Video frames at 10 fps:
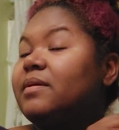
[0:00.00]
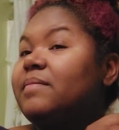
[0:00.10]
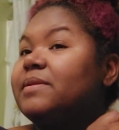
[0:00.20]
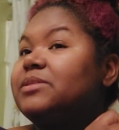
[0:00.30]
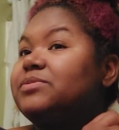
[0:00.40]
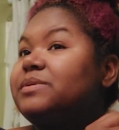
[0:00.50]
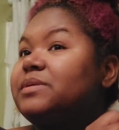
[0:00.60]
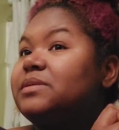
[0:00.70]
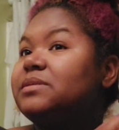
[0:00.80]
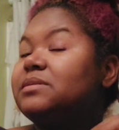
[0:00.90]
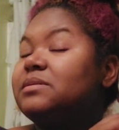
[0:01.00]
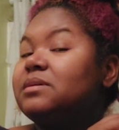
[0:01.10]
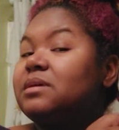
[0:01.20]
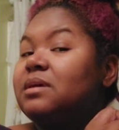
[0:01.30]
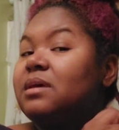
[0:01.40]
I'm gonna twist.
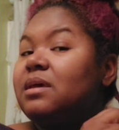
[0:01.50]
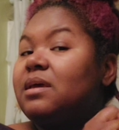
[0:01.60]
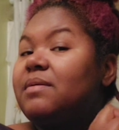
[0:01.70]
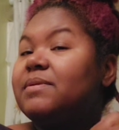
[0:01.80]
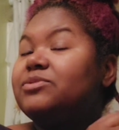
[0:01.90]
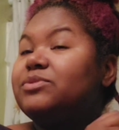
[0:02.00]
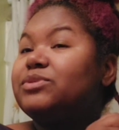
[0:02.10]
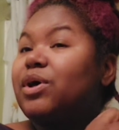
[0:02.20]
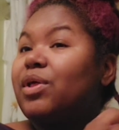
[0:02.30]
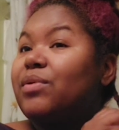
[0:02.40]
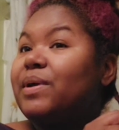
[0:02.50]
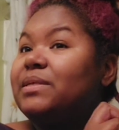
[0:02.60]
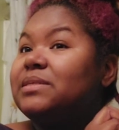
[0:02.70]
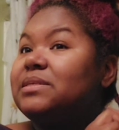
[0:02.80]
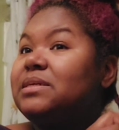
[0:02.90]
And I'm gonna twist all the way
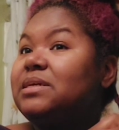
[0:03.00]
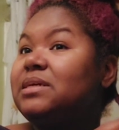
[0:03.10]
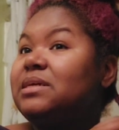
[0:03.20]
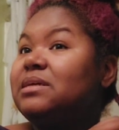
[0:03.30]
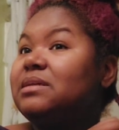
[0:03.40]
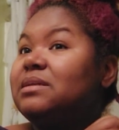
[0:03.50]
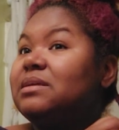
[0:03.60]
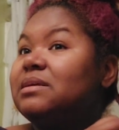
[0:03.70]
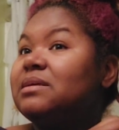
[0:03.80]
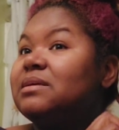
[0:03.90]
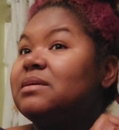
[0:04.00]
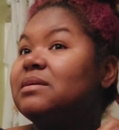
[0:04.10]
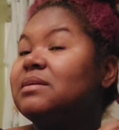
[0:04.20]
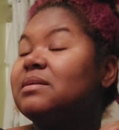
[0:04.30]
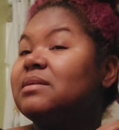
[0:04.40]
to the end.
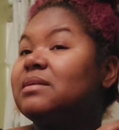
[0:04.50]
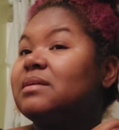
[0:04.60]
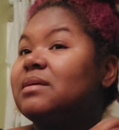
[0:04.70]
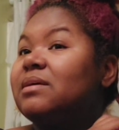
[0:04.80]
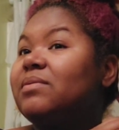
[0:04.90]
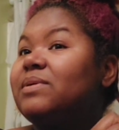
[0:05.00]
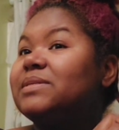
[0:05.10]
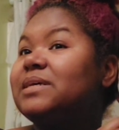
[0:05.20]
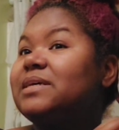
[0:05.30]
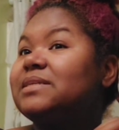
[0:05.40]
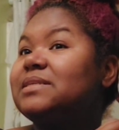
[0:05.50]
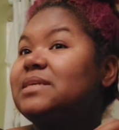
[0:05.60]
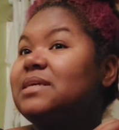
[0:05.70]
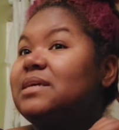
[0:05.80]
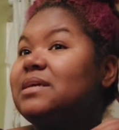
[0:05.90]
And once I get to
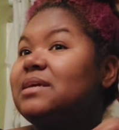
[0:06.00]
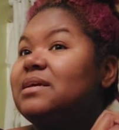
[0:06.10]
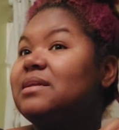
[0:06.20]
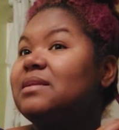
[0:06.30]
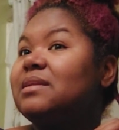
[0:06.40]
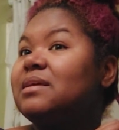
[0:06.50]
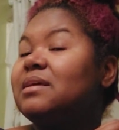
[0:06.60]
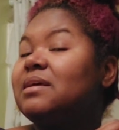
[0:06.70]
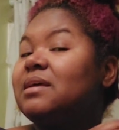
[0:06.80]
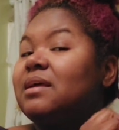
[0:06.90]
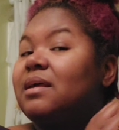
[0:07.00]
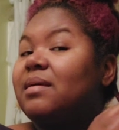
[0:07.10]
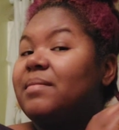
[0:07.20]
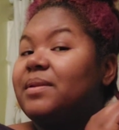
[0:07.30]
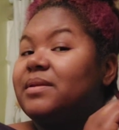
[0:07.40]
the end,
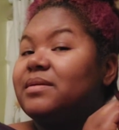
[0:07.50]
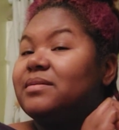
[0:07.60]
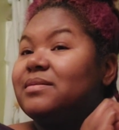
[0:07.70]
I'm gonna